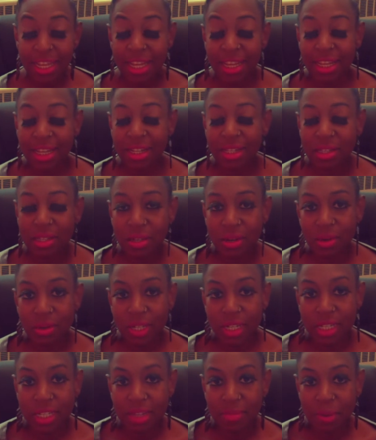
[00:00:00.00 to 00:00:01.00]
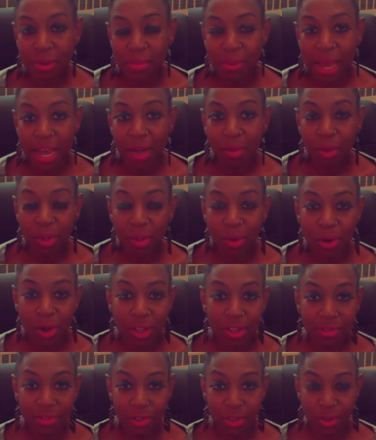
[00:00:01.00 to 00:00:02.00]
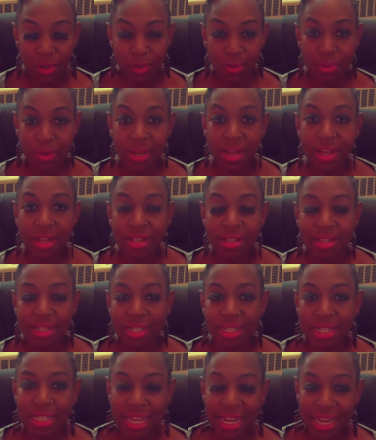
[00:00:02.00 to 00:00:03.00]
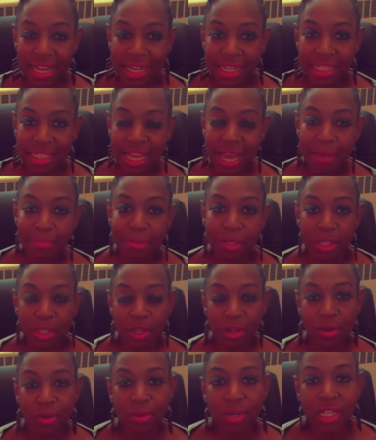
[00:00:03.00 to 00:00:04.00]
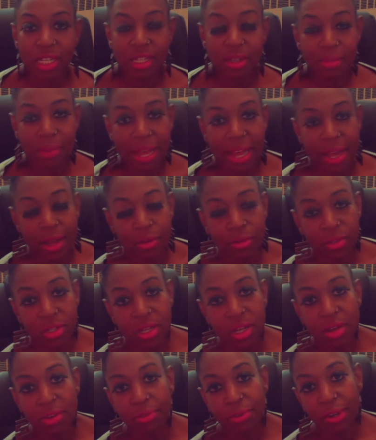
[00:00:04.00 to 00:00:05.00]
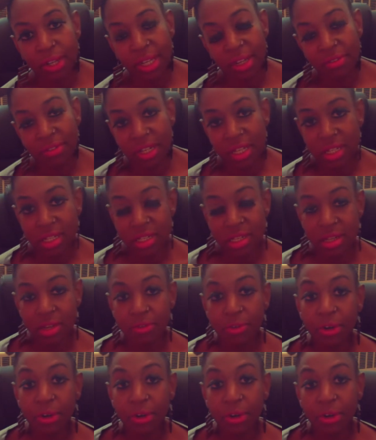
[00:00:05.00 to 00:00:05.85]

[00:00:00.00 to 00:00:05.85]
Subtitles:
It is so good to be back with all of you. Today's episode is about forgiveness